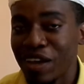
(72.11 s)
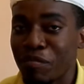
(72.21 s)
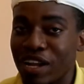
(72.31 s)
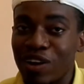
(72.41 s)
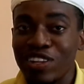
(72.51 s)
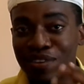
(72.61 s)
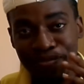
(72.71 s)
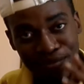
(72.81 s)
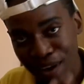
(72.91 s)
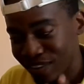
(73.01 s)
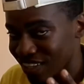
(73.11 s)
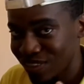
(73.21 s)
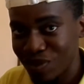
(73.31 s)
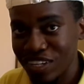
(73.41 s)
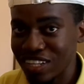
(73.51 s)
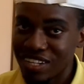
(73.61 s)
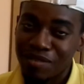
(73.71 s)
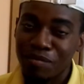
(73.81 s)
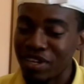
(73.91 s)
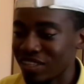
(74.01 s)
But I only found that one and
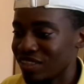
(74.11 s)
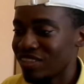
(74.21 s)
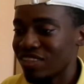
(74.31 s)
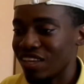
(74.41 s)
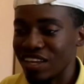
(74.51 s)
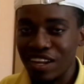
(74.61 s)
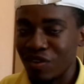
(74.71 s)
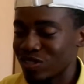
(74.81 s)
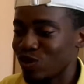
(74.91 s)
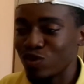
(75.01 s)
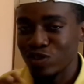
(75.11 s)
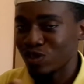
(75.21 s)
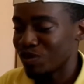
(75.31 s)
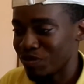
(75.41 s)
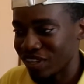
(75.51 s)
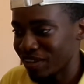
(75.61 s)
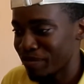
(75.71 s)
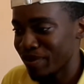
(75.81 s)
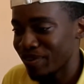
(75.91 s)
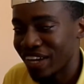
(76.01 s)
I made and I was off social media,
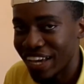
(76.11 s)
bro.